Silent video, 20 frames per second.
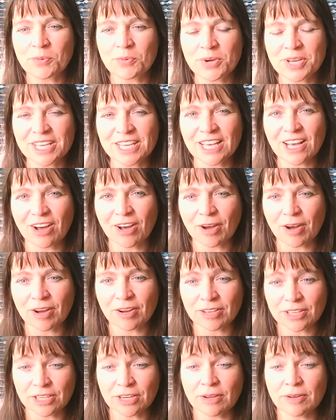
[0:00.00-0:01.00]
We
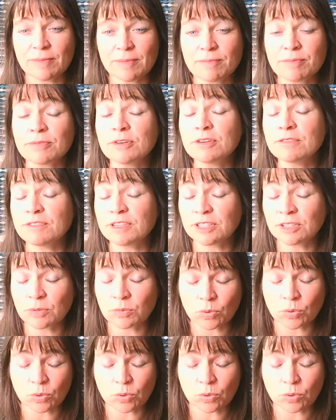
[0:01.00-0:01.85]
are, improving the